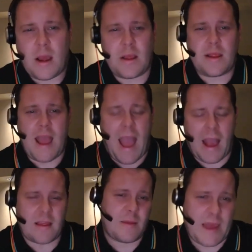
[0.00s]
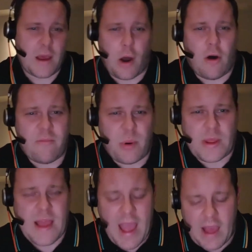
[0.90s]
There has to be a cut-off
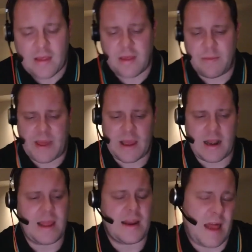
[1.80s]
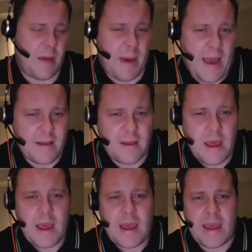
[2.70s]
point. There has to be a cleaning up act
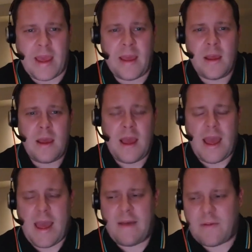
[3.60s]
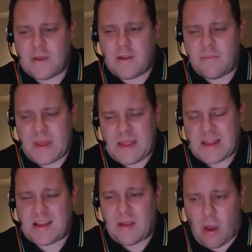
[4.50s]
here. Everton have been
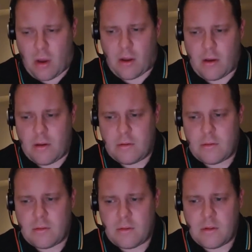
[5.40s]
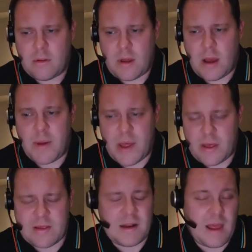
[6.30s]
stung, and
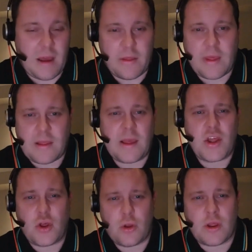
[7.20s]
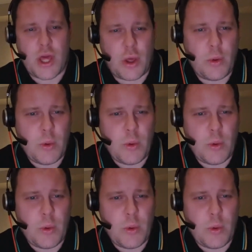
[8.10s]
personally, I think they should go,